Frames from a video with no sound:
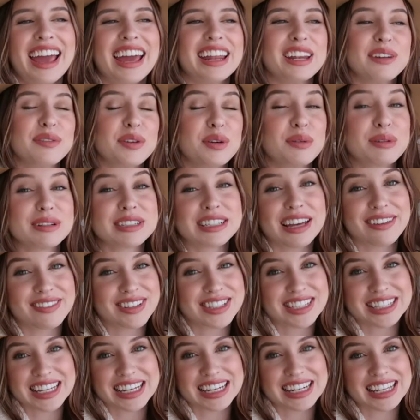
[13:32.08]
and if you were
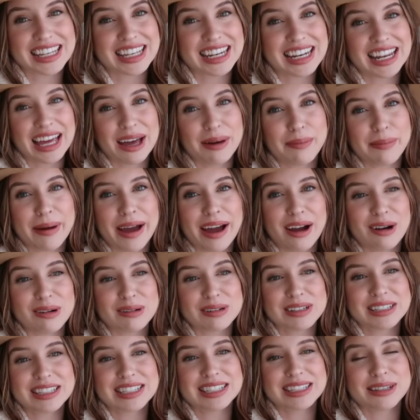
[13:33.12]
devastated
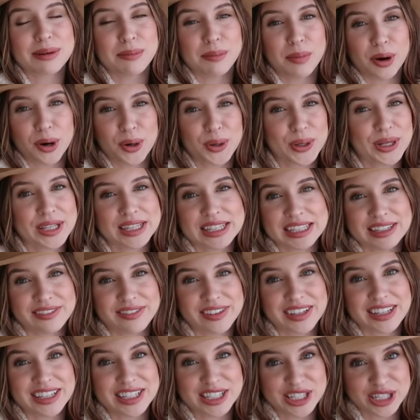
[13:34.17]
about Mark
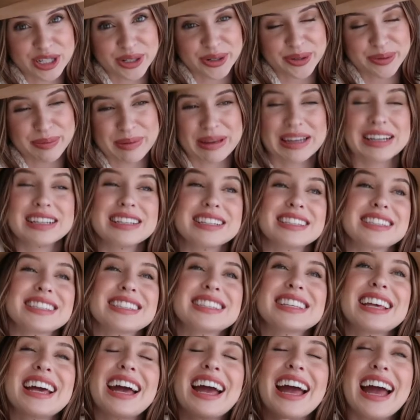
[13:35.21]
leaving too,
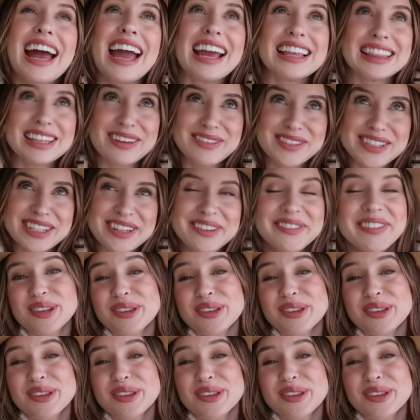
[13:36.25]
because I loved him.